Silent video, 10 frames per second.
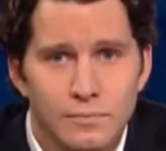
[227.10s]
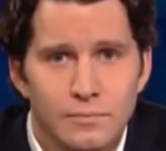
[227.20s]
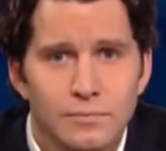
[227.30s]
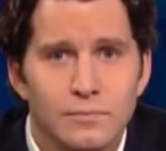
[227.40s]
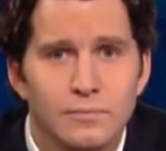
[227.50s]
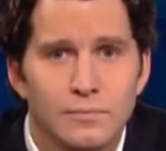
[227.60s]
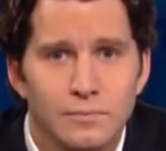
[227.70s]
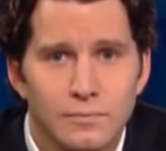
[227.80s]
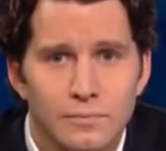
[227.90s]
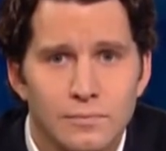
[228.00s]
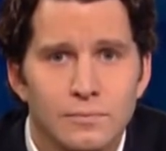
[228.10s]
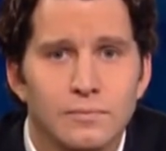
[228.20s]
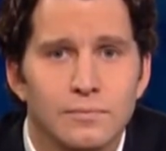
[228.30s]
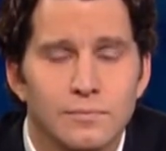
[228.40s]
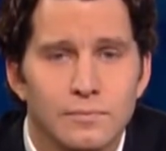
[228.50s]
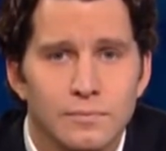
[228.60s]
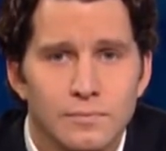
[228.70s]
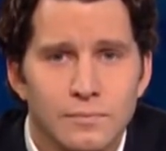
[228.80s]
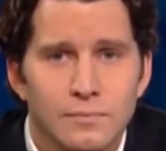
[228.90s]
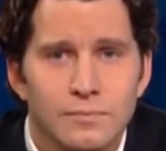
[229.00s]

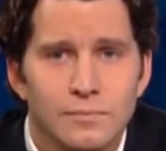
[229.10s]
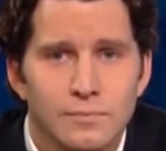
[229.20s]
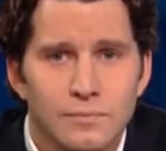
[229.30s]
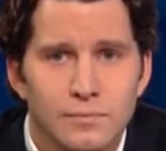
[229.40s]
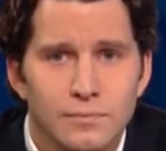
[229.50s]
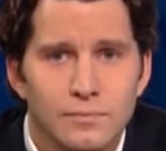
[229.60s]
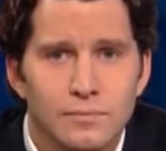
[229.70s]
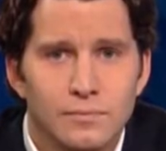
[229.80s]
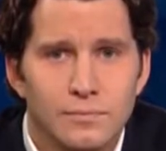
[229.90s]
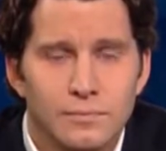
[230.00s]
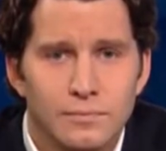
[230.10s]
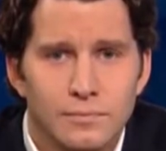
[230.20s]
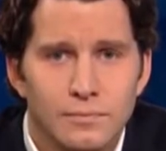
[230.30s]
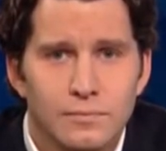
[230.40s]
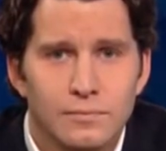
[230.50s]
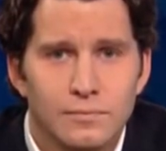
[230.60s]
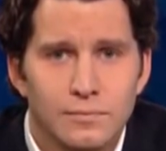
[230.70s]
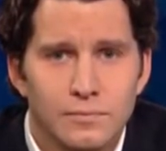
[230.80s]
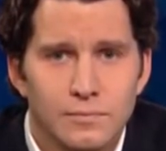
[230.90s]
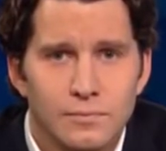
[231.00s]

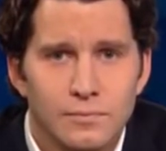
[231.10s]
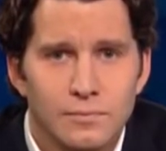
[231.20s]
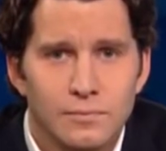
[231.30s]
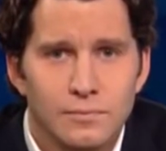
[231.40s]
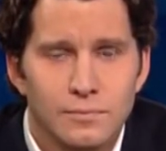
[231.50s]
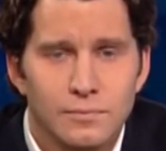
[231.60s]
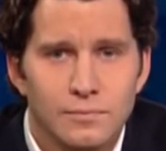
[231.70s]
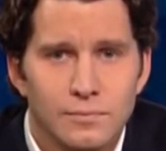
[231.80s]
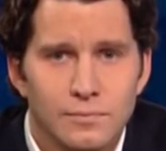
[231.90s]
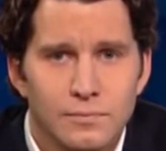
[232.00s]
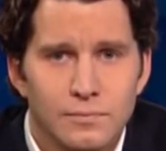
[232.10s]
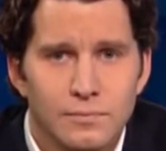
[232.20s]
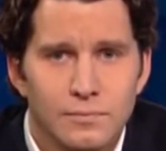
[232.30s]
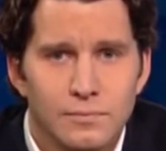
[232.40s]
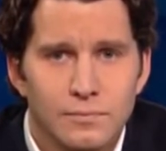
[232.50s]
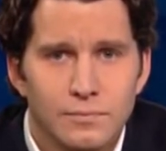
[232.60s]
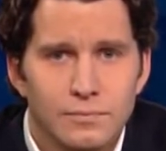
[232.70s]
The person shown says nothing.